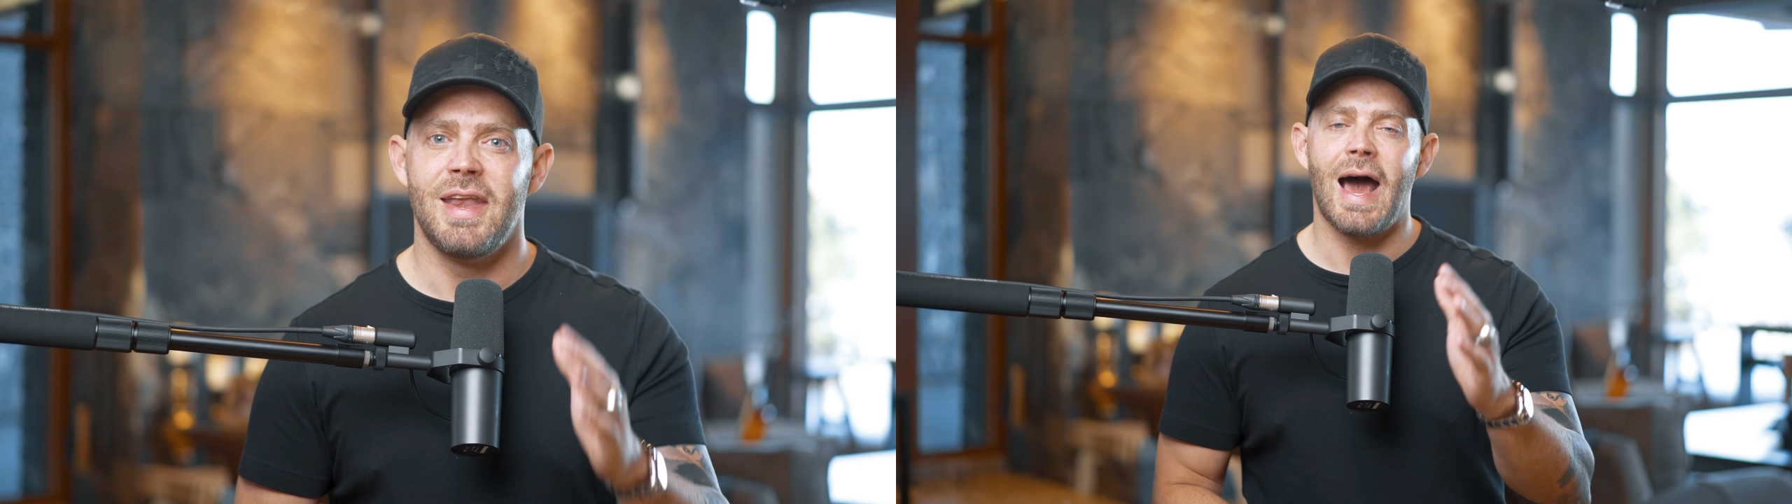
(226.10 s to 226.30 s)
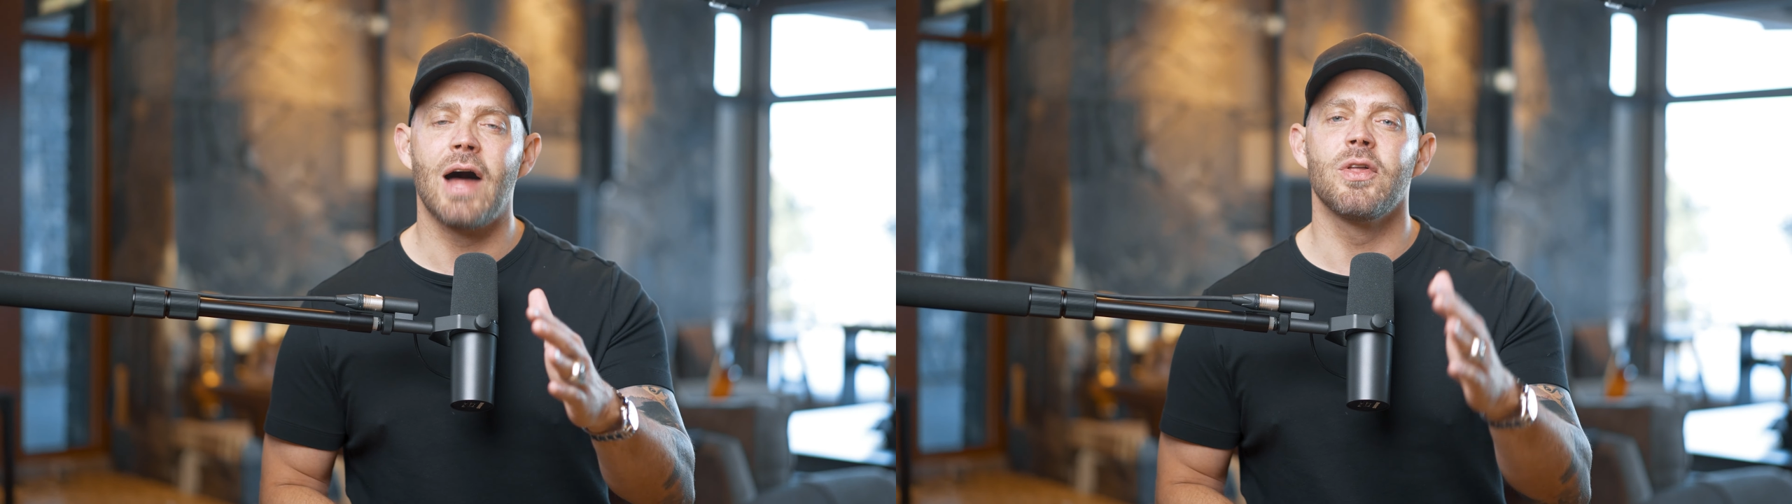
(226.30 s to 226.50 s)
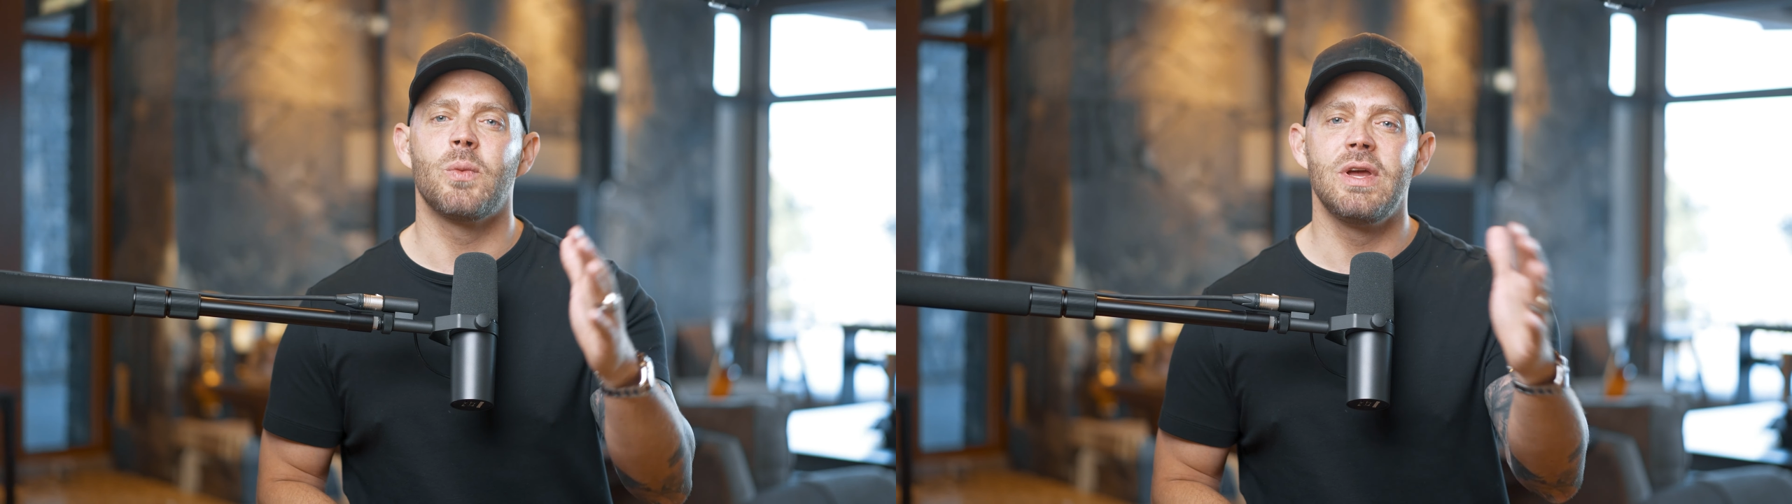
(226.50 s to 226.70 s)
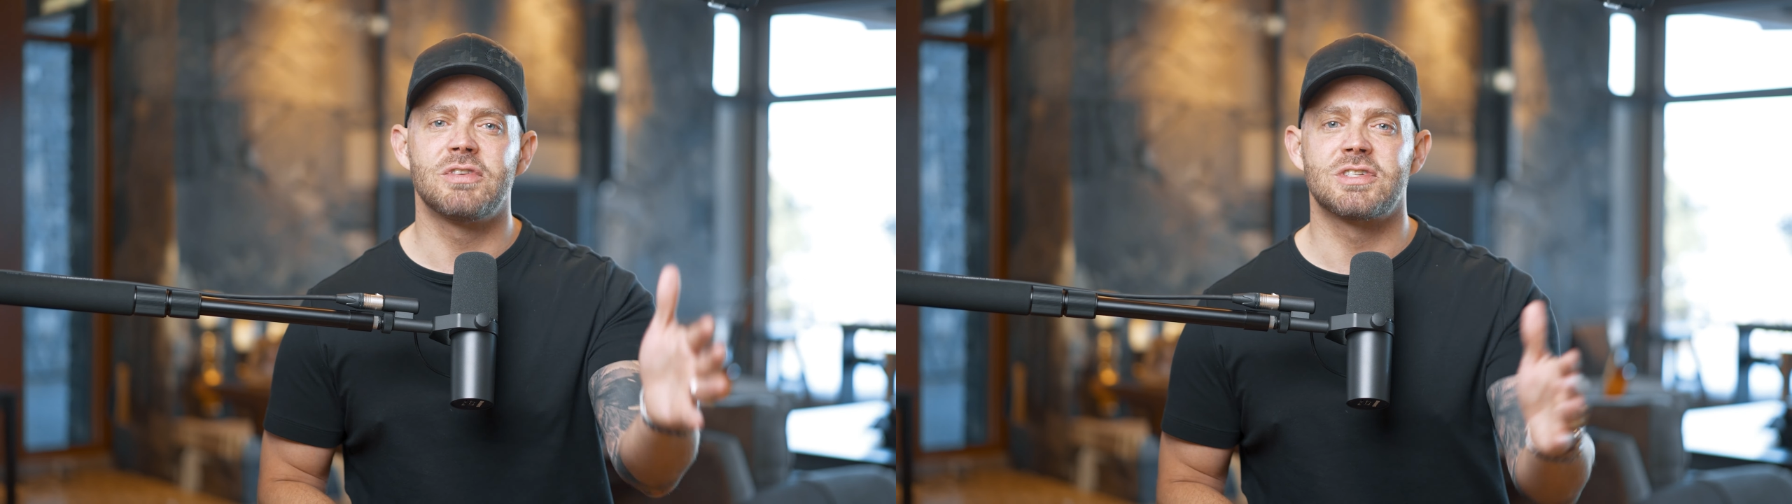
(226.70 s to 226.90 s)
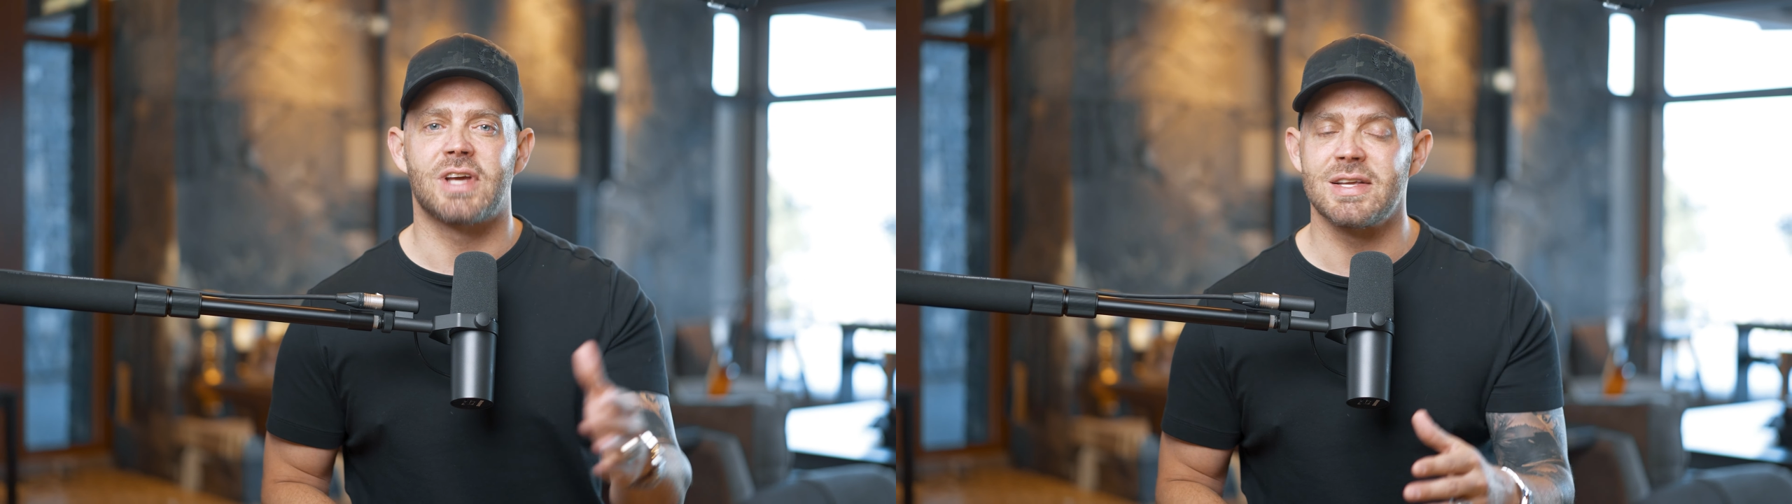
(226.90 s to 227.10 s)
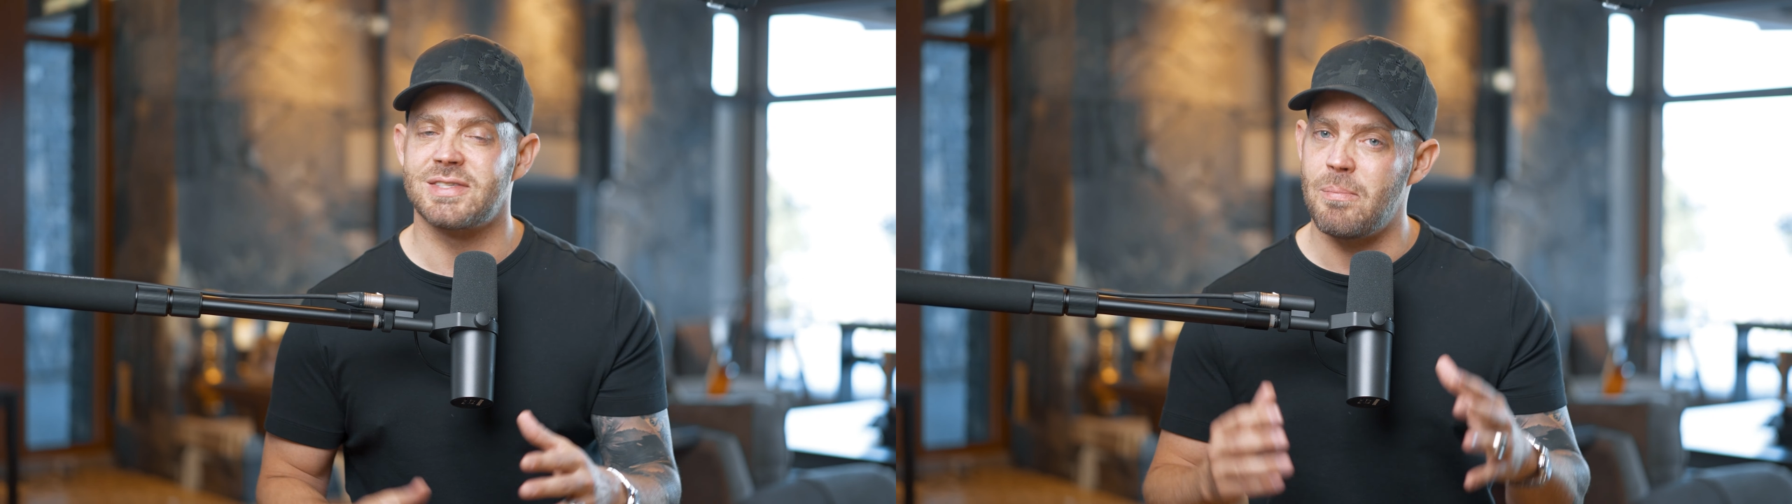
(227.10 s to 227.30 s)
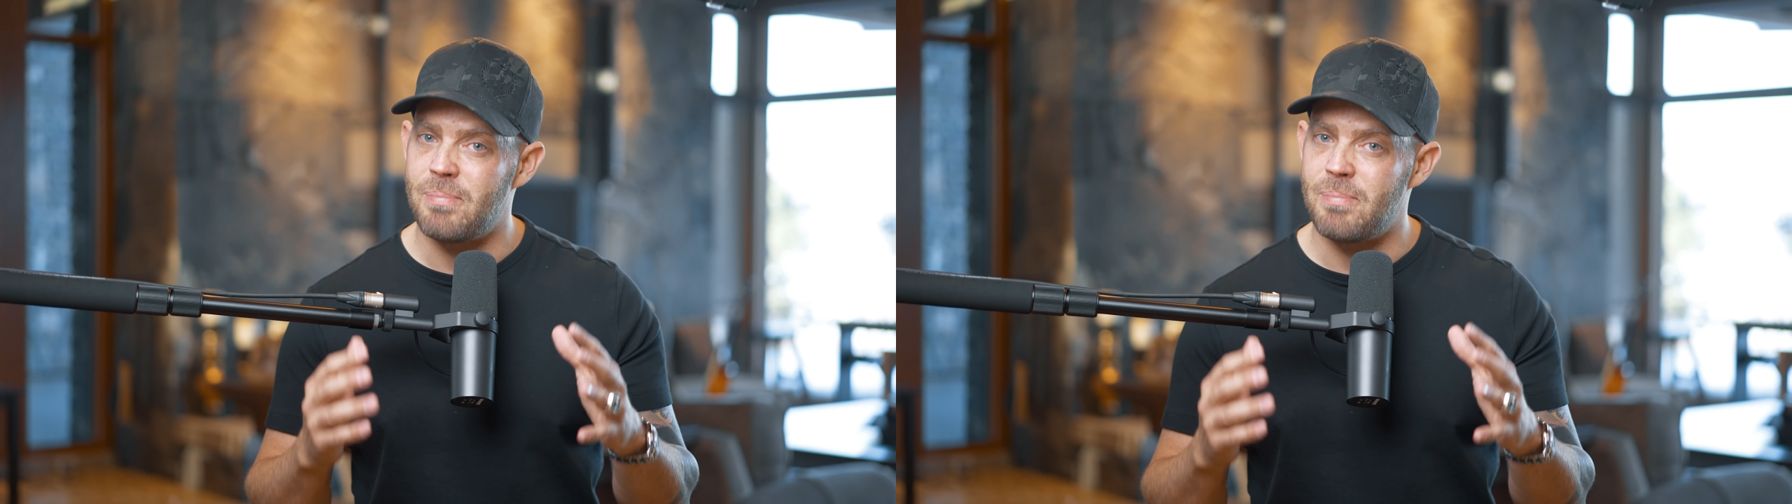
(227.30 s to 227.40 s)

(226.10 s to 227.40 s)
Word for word: Now that we've discussed the